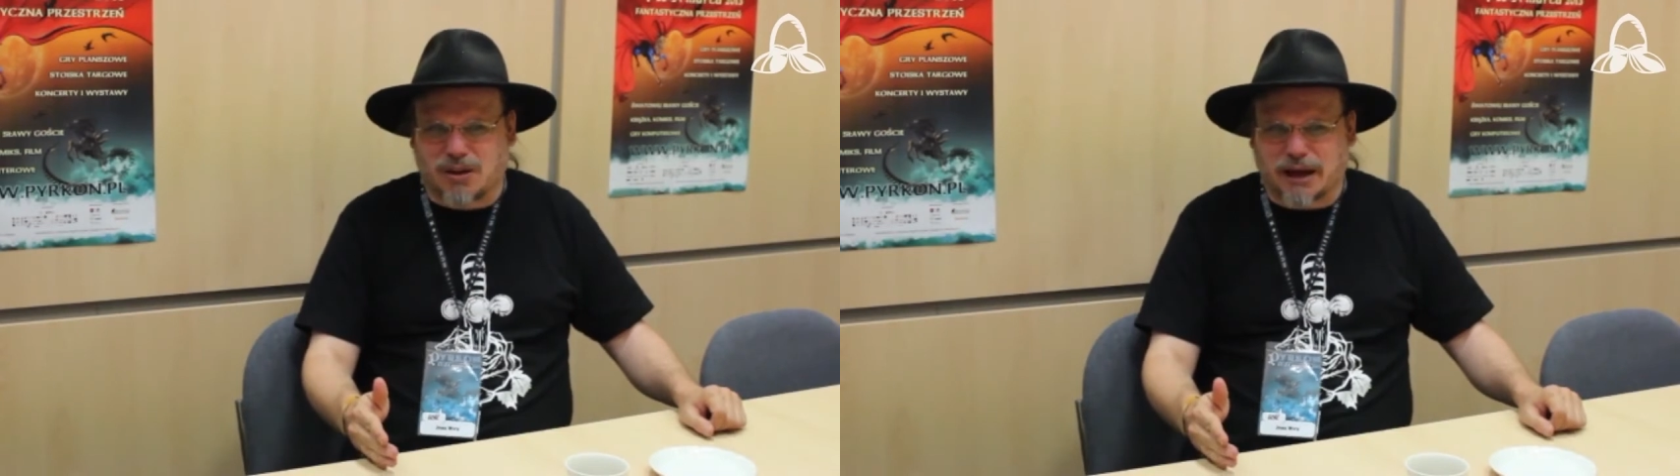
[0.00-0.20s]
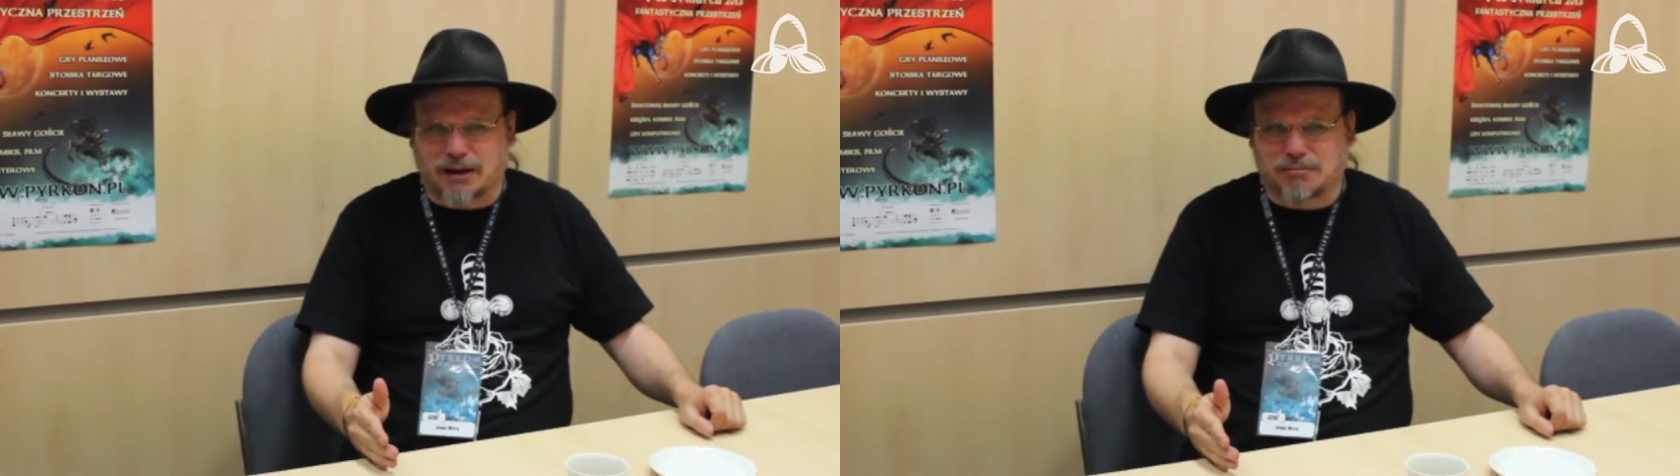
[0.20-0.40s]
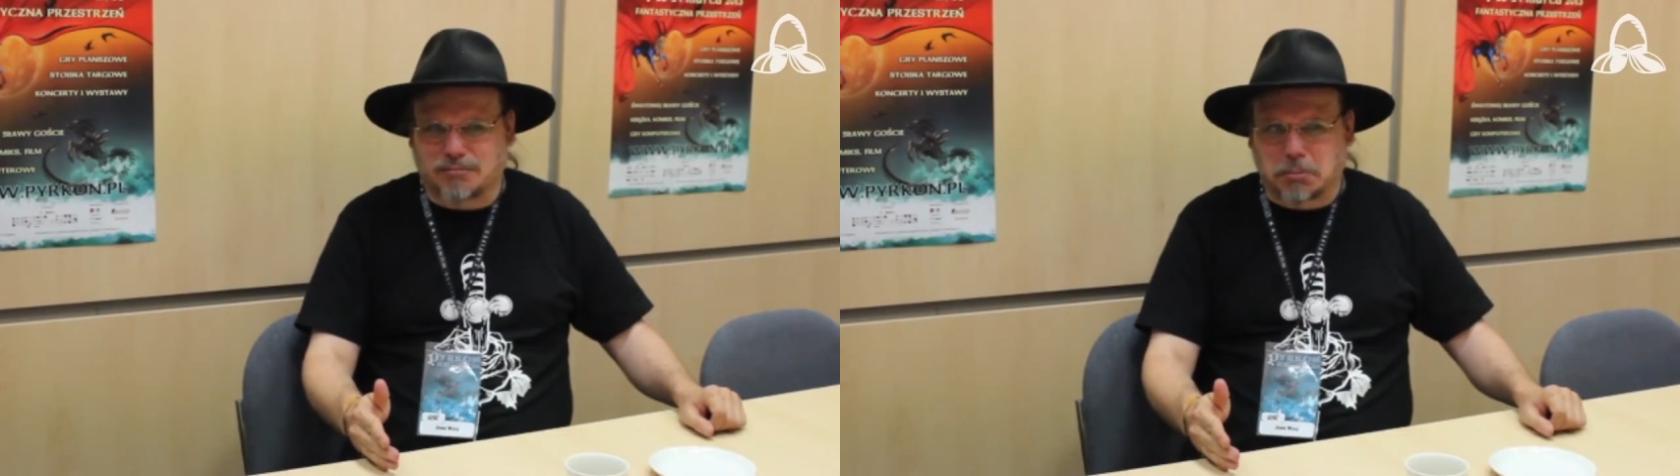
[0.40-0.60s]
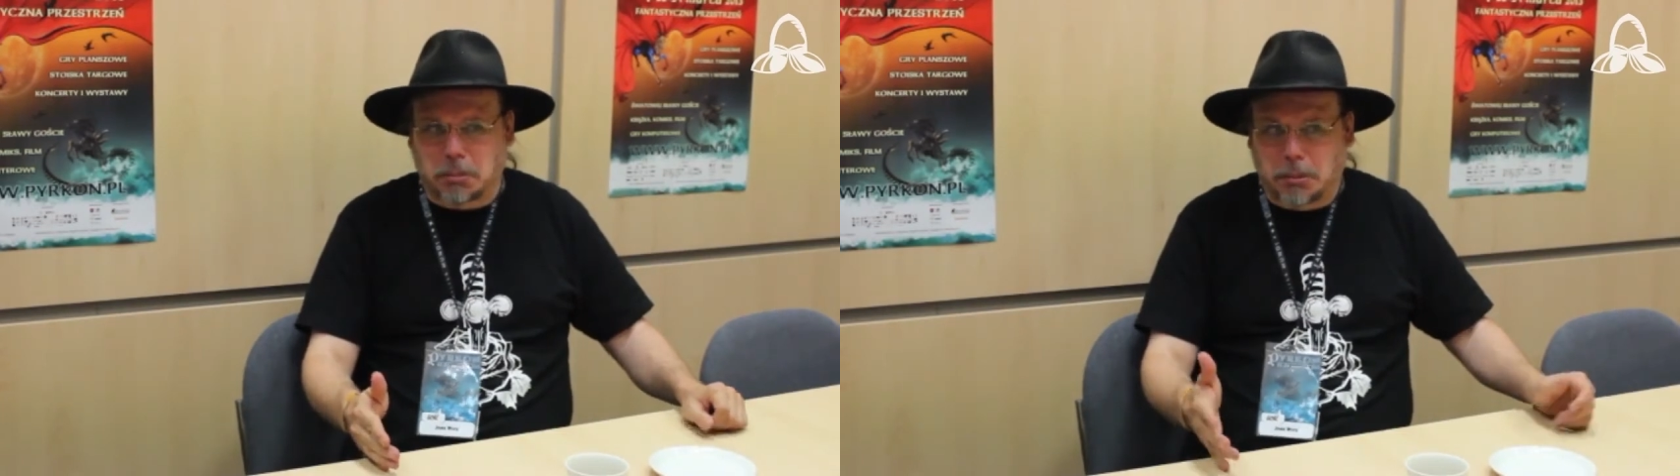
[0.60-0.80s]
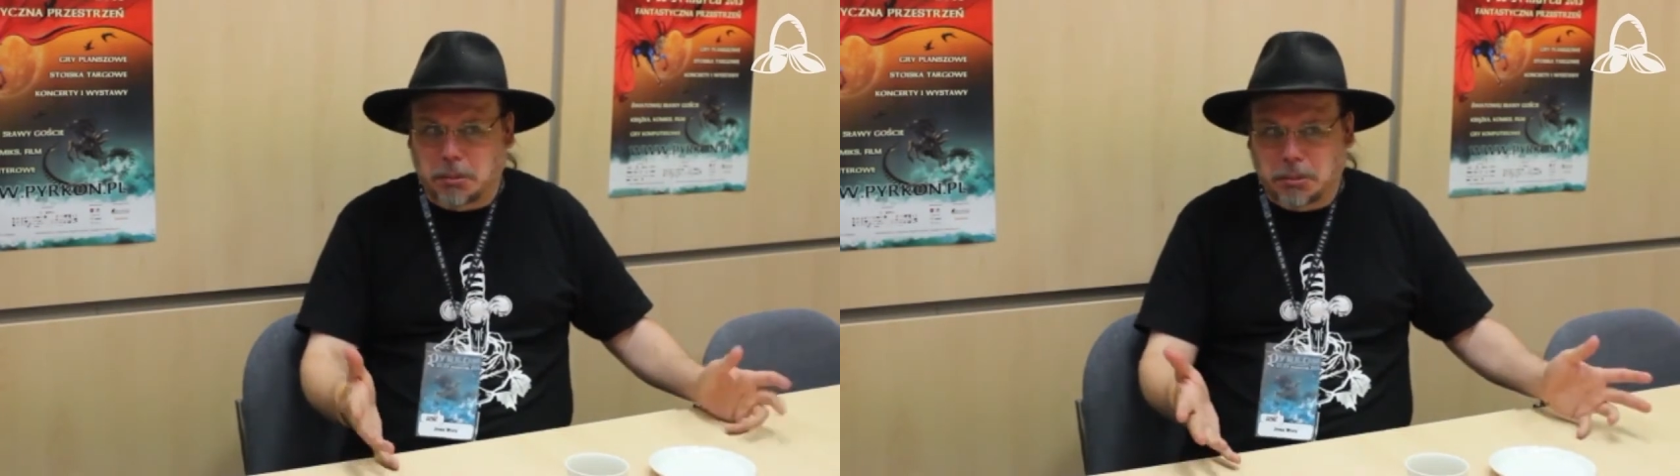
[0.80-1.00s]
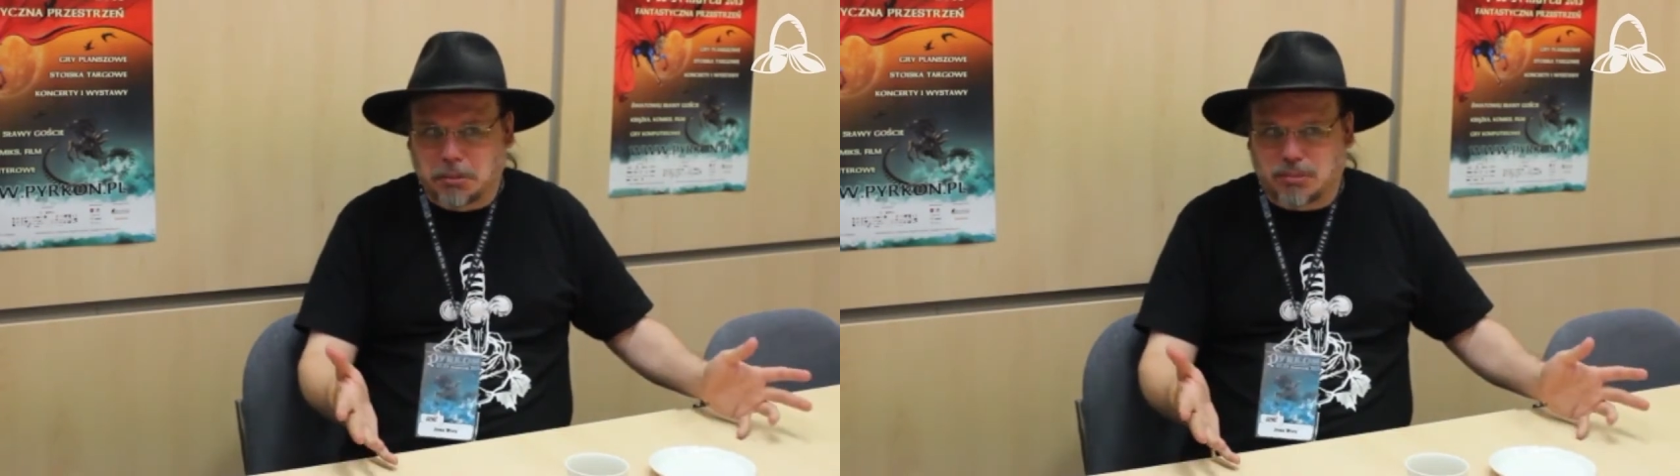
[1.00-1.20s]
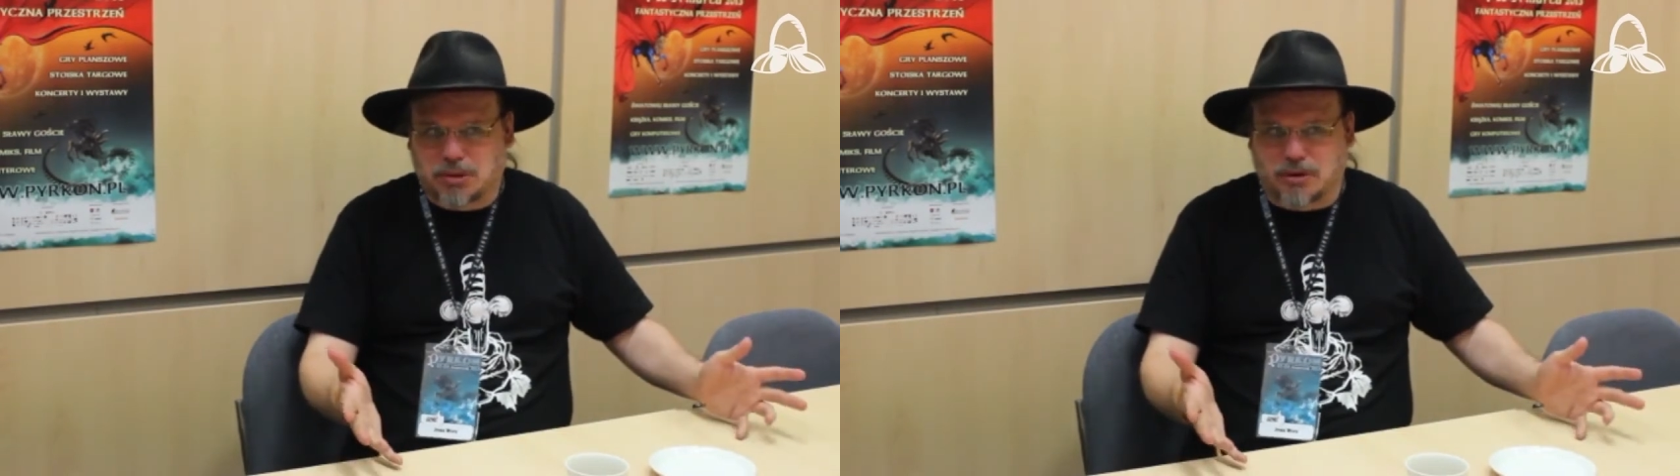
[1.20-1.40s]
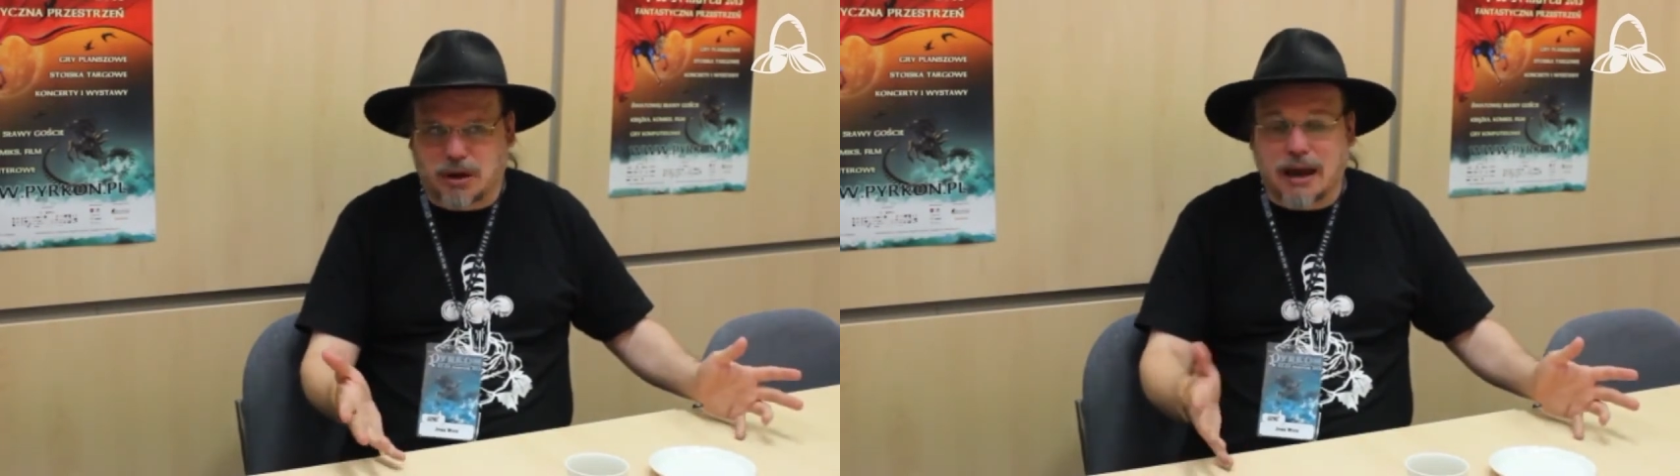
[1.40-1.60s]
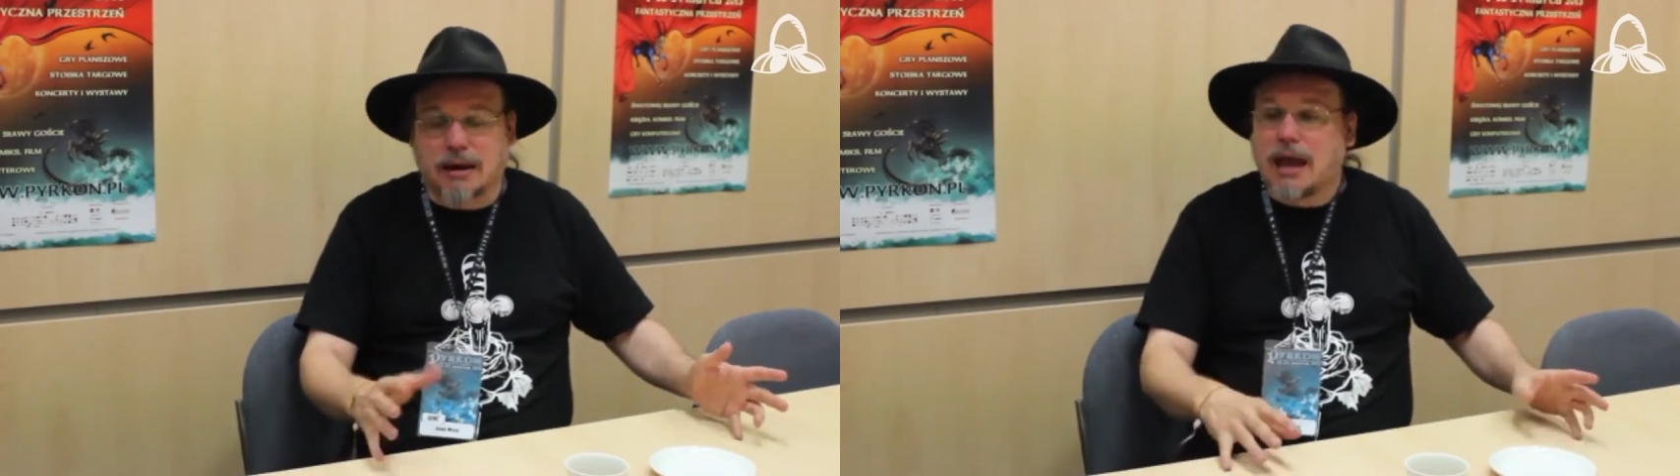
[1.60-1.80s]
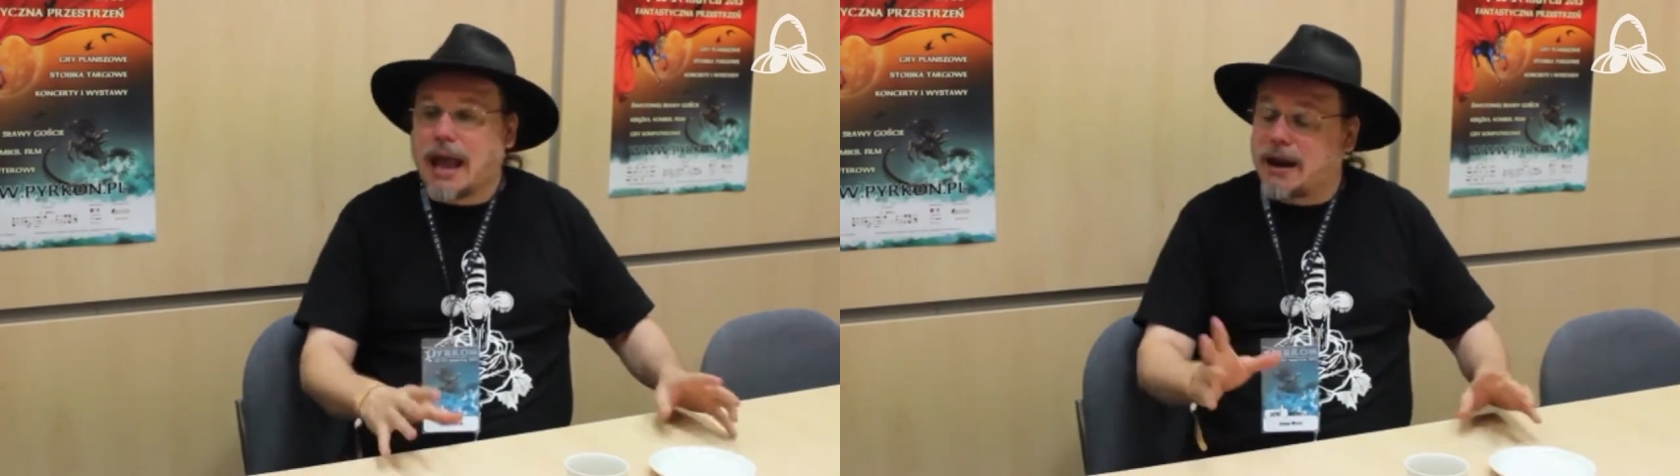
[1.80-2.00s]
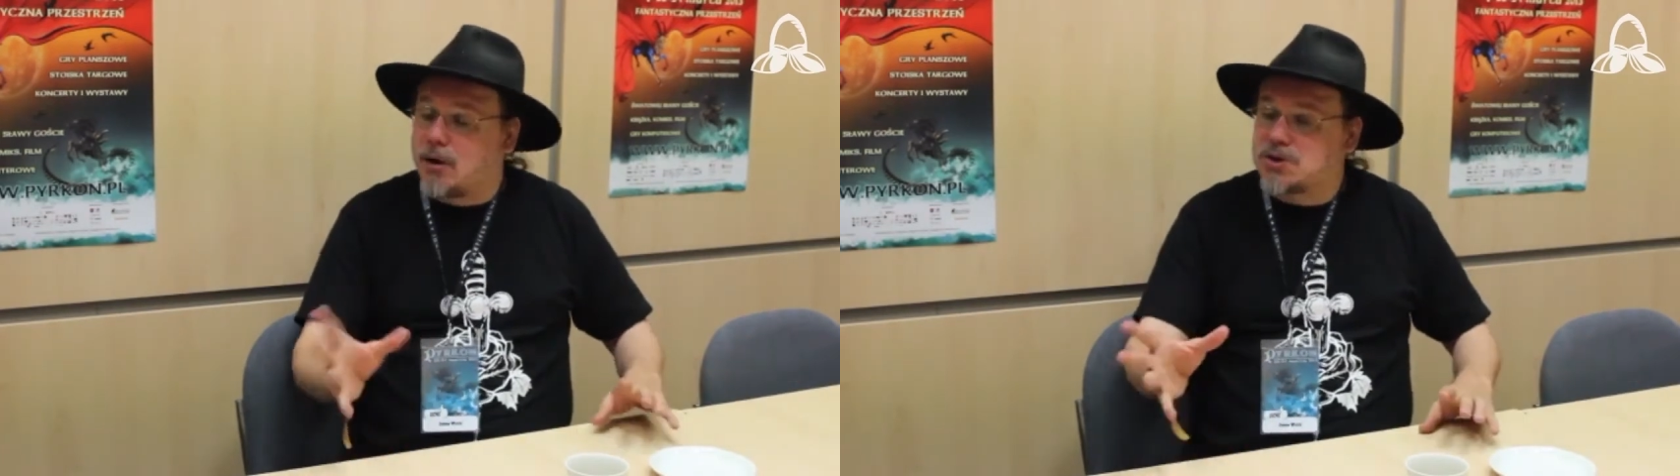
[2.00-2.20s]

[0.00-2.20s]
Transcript: And